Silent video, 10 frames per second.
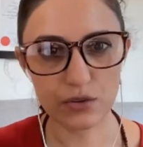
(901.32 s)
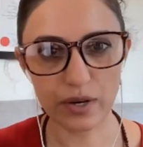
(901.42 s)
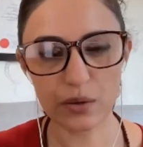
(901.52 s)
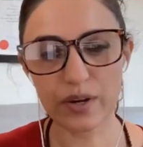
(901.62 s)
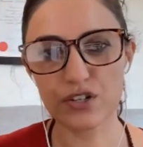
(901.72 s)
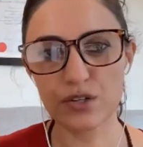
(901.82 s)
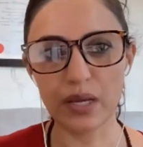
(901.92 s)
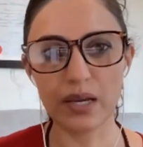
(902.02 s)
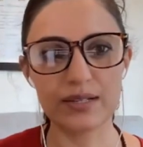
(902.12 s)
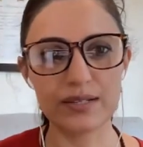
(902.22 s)
it's a great question
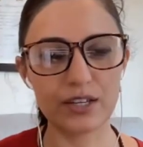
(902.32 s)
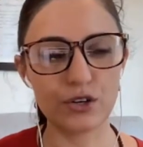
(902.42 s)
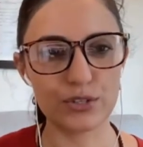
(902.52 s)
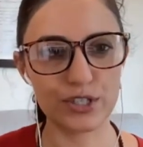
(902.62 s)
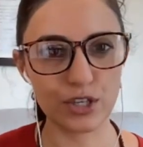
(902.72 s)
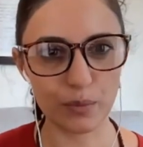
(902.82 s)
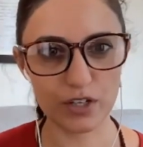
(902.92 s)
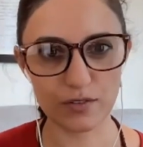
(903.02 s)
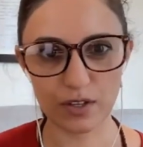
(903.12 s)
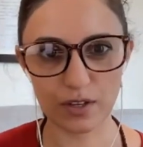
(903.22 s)
because, so
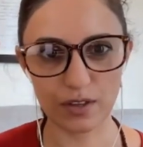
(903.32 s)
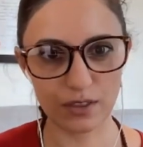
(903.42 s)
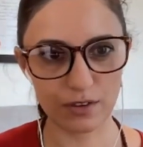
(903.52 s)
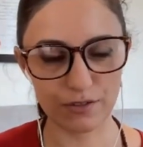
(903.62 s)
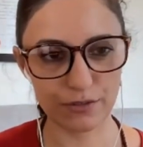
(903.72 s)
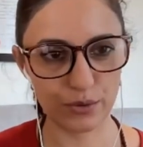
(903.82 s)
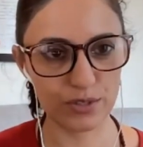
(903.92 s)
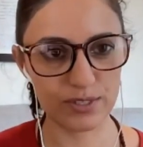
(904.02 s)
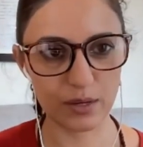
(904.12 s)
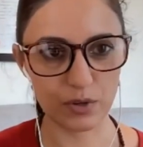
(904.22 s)
much of the
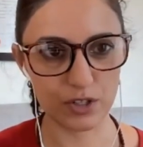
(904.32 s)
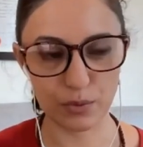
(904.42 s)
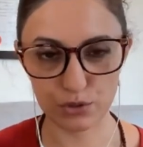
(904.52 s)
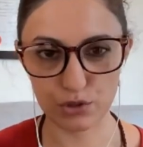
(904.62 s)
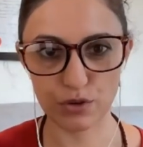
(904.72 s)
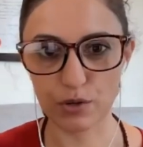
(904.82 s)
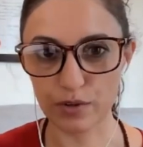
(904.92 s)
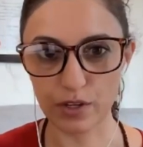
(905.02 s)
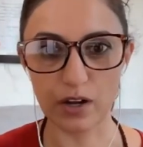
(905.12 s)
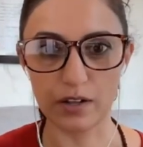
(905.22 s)
foods that we're exposed to
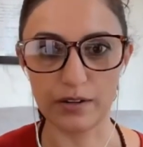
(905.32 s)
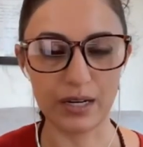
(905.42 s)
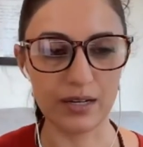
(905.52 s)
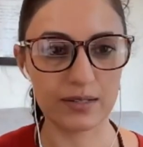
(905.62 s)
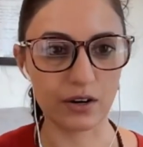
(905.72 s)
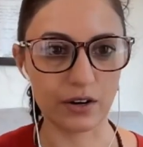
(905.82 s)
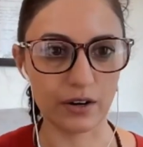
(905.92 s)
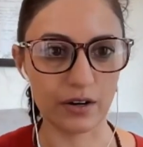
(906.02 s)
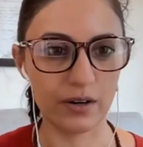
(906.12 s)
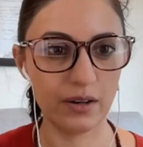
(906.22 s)
over the holidays
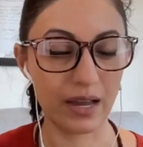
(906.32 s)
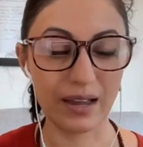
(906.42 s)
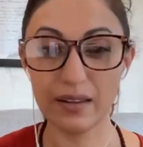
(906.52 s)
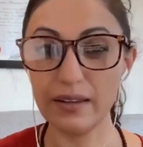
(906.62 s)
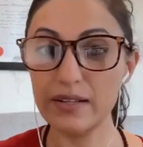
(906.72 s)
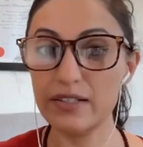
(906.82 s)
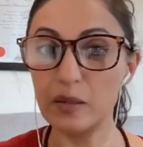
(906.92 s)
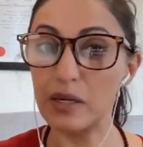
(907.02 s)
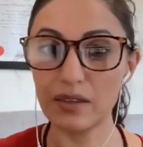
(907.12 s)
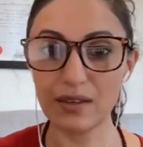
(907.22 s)
are high
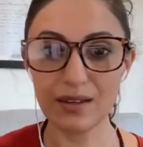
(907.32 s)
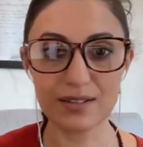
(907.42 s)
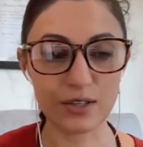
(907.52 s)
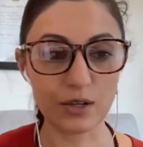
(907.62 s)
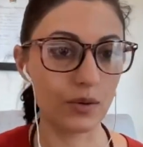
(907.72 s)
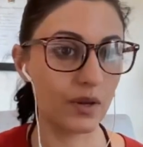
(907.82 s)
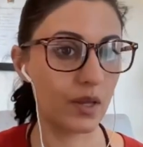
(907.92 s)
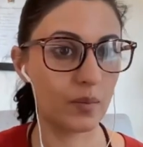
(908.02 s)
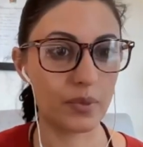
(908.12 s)
glycemic things. So